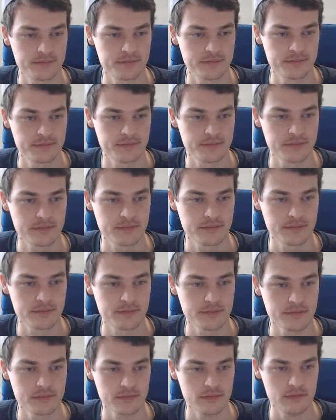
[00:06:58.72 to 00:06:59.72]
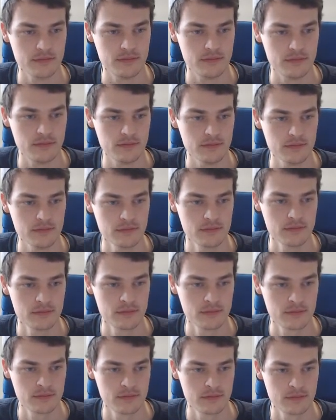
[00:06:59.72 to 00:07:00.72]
(no one is talking)